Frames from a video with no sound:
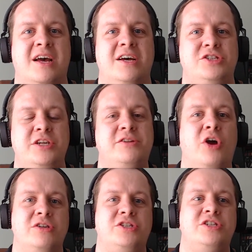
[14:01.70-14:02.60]

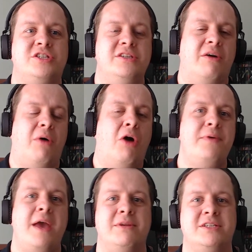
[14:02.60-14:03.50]

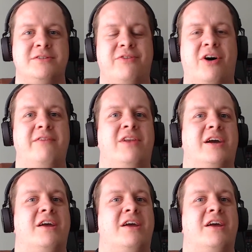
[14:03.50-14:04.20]
OPM had survived